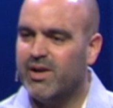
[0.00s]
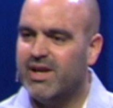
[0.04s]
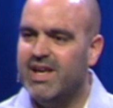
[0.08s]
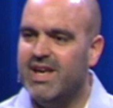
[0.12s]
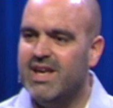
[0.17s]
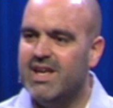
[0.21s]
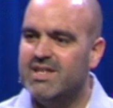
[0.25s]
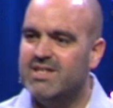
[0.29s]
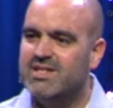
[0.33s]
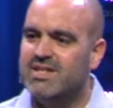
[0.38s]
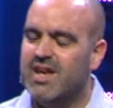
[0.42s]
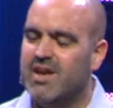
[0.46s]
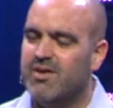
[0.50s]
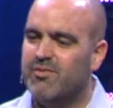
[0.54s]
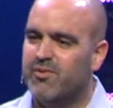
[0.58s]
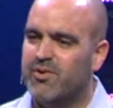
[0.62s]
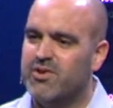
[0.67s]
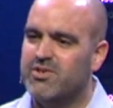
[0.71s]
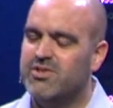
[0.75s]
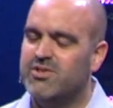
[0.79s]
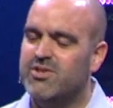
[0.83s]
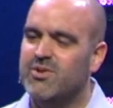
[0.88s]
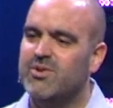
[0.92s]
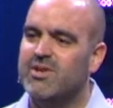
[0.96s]
kids and for
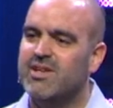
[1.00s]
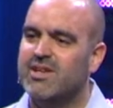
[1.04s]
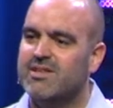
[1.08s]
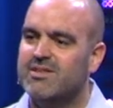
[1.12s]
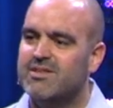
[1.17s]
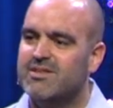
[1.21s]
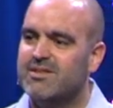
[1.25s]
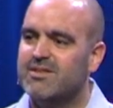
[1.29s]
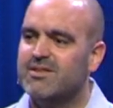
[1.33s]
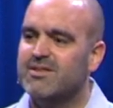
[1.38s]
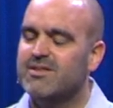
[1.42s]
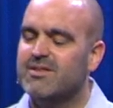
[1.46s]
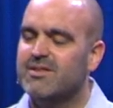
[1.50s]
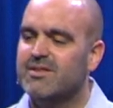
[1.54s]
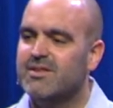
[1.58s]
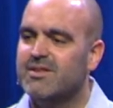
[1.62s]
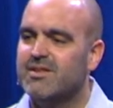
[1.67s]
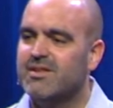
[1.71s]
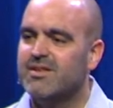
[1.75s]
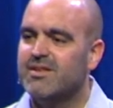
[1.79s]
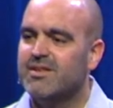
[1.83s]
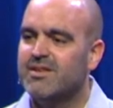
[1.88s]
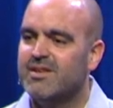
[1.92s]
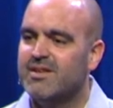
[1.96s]
students.
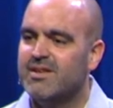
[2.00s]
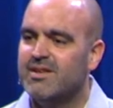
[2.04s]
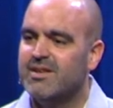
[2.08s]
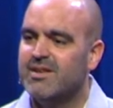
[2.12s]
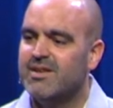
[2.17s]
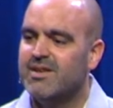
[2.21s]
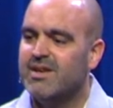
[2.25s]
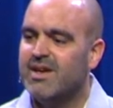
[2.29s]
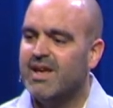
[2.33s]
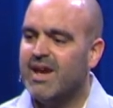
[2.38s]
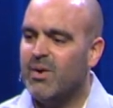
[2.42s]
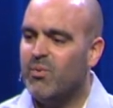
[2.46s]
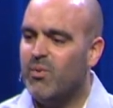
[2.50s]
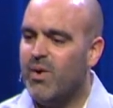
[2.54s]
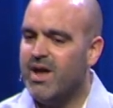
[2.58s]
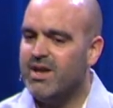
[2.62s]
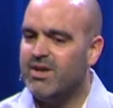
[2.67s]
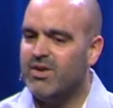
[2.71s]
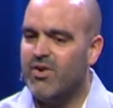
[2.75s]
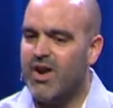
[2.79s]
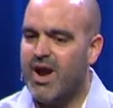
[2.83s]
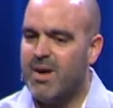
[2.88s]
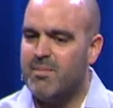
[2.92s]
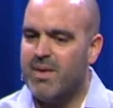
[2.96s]
And I went
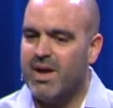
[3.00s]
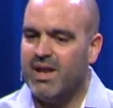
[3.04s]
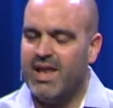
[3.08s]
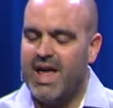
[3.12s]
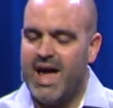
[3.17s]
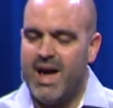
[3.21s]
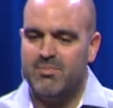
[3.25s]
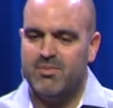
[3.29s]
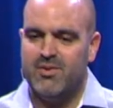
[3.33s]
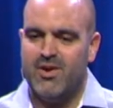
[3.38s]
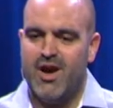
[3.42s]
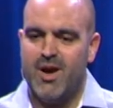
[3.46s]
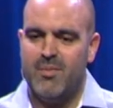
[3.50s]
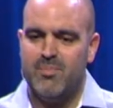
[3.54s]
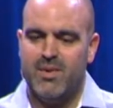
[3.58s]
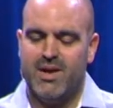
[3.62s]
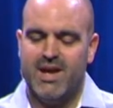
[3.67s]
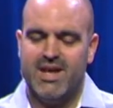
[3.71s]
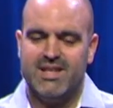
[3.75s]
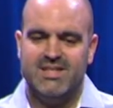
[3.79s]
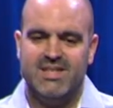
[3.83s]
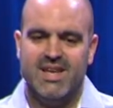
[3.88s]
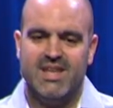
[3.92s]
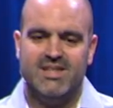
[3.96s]
and grabbed my laptop and
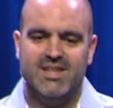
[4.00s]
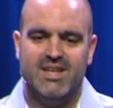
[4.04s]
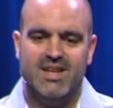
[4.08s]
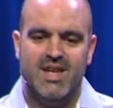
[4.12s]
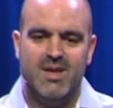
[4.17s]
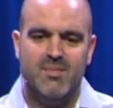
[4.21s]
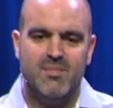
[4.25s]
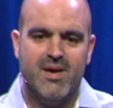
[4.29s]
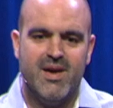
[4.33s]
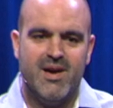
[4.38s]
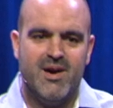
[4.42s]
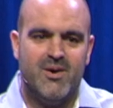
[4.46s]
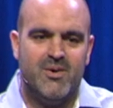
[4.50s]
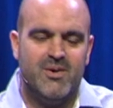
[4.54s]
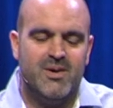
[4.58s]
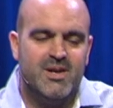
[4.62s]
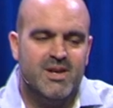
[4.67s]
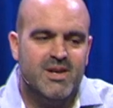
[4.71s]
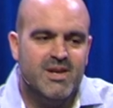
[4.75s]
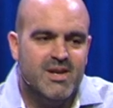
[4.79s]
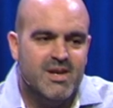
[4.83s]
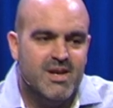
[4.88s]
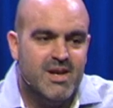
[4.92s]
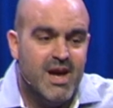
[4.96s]
I sent an email
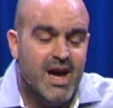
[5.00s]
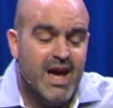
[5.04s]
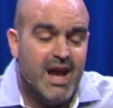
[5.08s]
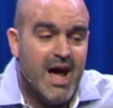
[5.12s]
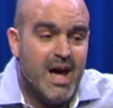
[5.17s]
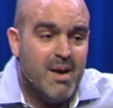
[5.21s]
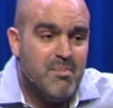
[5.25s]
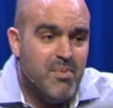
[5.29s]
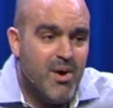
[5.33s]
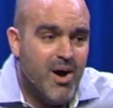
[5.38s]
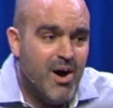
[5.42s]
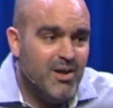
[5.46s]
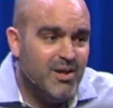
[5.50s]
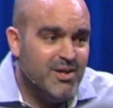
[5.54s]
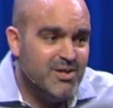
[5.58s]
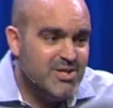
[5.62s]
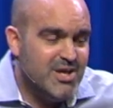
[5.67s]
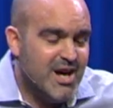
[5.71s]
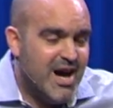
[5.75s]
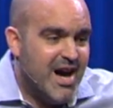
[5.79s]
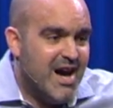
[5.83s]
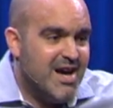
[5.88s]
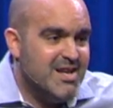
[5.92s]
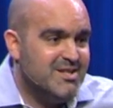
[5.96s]
and I
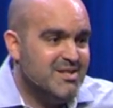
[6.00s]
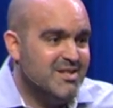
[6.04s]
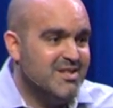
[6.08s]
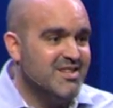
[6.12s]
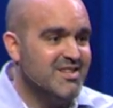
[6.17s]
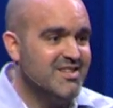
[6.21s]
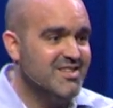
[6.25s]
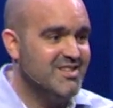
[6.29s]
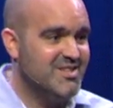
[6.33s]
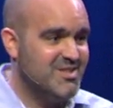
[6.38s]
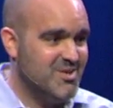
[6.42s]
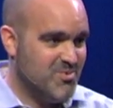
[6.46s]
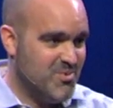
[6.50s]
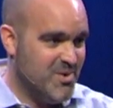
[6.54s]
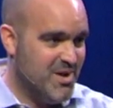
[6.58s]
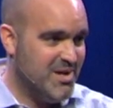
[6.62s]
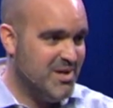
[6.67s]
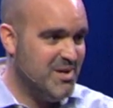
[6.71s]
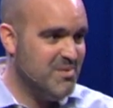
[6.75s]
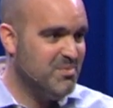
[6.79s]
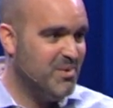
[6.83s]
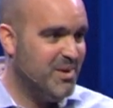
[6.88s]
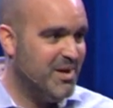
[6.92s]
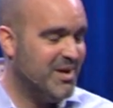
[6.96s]
apologized to
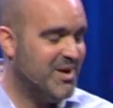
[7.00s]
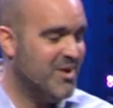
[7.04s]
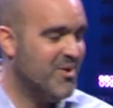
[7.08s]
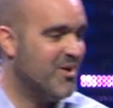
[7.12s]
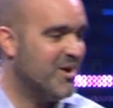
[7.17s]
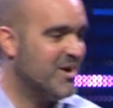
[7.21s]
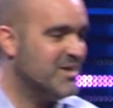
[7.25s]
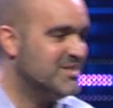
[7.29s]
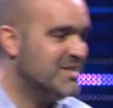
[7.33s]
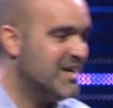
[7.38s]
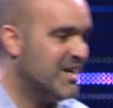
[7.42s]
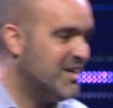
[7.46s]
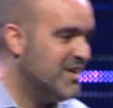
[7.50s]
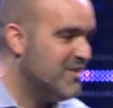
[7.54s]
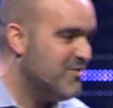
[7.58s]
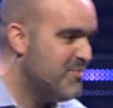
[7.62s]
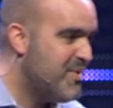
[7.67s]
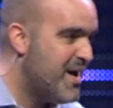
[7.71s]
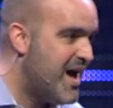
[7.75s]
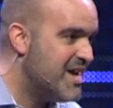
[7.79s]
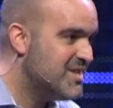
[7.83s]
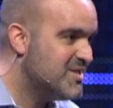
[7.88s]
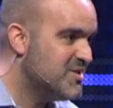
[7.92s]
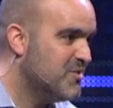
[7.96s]
Randy Blinko, our executive
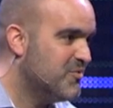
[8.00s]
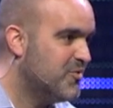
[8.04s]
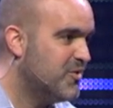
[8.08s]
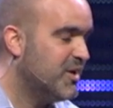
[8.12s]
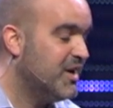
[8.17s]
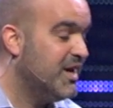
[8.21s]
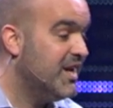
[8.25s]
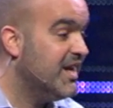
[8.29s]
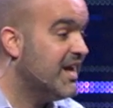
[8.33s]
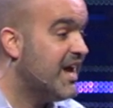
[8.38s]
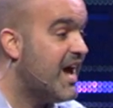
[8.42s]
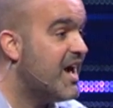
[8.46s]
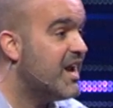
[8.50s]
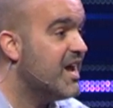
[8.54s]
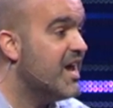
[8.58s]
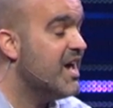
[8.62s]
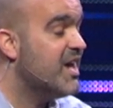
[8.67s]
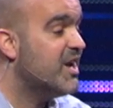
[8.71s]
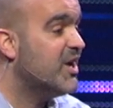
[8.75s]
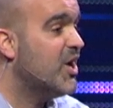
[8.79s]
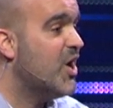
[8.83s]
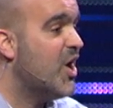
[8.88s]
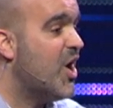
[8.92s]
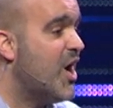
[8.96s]
pastor, for getting out
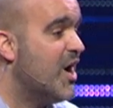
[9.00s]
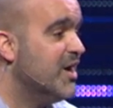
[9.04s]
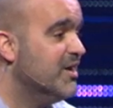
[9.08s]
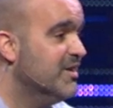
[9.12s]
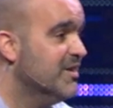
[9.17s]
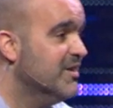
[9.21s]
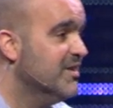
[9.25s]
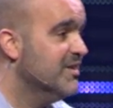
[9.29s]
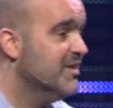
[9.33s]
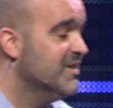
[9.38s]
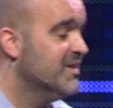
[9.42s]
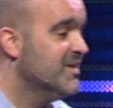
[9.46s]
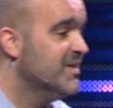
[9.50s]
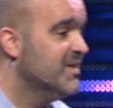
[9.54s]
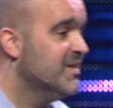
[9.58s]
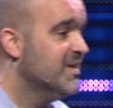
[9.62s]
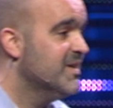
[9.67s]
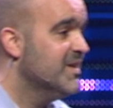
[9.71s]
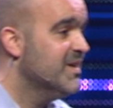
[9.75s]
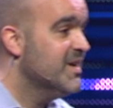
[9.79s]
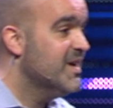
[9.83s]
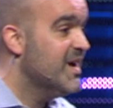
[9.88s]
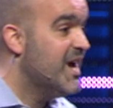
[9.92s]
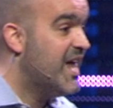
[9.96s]
ahead of God.
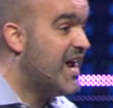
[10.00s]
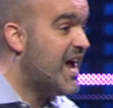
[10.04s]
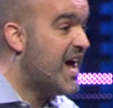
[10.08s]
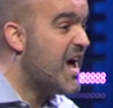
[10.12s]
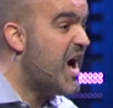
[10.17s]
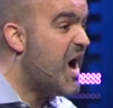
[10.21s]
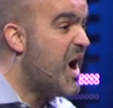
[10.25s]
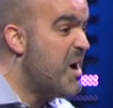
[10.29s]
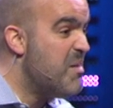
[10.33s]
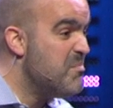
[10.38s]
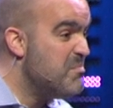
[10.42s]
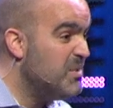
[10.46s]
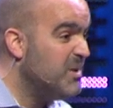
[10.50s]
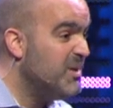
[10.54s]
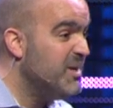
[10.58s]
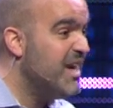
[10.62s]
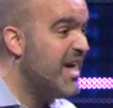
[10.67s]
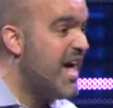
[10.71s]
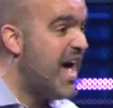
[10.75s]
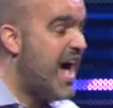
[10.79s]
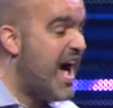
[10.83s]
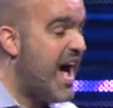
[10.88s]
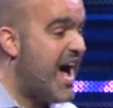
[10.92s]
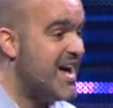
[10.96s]
And I
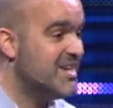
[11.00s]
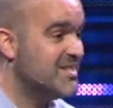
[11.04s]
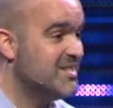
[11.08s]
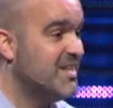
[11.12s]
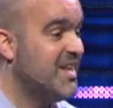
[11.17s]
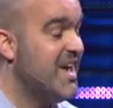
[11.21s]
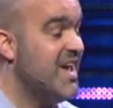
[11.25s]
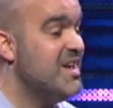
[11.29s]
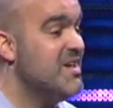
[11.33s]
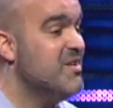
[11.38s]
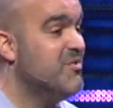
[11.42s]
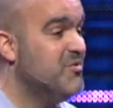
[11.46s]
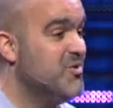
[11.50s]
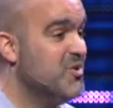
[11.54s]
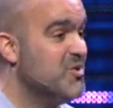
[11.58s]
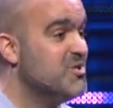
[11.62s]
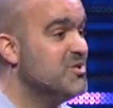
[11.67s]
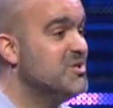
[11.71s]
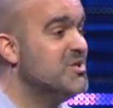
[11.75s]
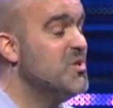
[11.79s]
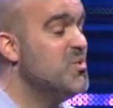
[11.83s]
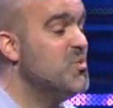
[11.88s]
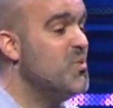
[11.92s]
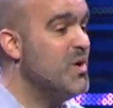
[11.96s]
humbly asked, hey, if you're
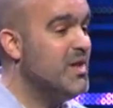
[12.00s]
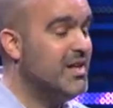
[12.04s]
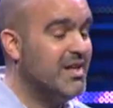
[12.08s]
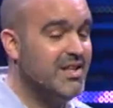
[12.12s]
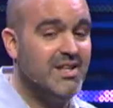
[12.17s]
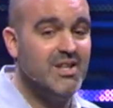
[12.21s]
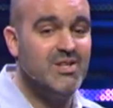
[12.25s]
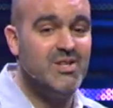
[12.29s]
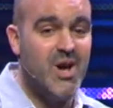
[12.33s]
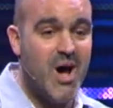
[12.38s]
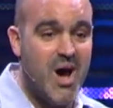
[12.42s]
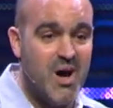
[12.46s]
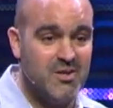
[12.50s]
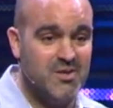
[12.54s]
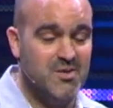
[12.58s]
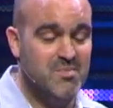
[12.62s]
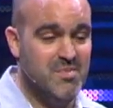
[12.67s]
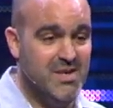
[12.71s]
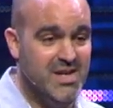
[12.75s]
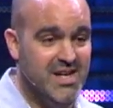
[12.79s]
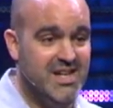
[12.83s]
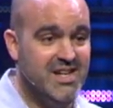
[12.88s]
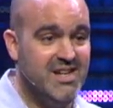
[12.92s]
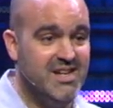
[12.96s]
still willing to talk to
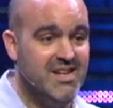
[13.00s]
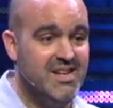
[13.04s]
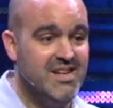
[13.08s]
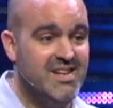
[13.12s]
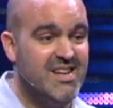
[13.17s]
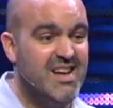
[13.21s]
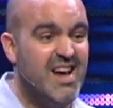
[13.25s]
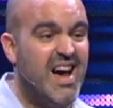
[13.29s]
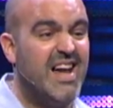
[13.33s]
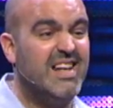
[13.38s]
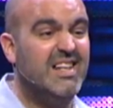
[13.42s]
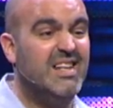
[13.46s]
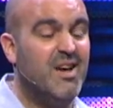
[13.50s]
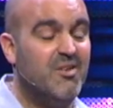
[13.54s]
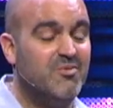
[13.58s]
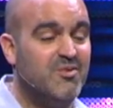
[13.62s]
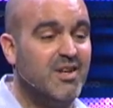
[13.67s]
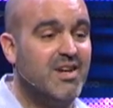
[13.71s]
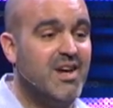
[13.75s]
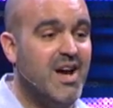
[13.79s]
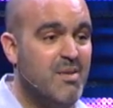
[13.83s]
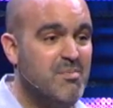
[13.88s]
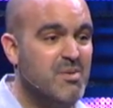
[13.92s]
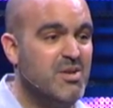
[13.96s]
me, I'd love
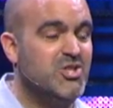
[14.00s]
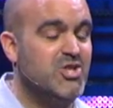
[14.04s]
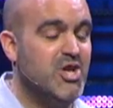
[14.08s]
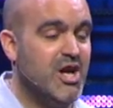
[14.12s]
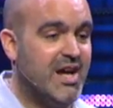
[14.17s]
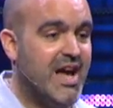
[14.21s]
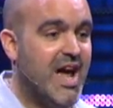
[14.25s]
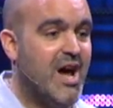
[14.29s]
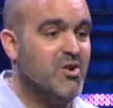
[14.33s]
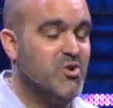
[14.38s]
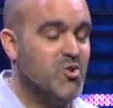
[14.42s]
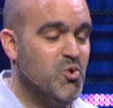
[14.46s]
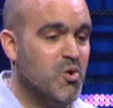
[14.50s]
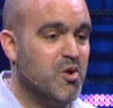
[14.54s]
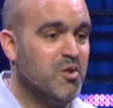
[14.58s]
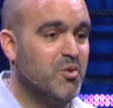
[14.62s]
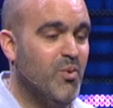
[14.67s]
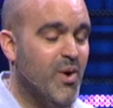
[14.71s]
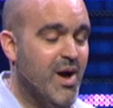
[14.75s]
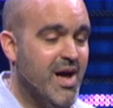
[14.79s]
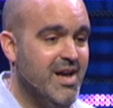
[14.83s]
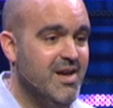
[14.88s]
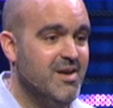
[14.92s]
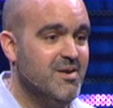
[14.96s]
to come and check out
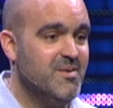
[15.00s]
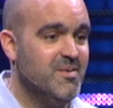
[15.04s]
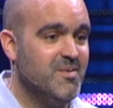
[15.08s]
Northway.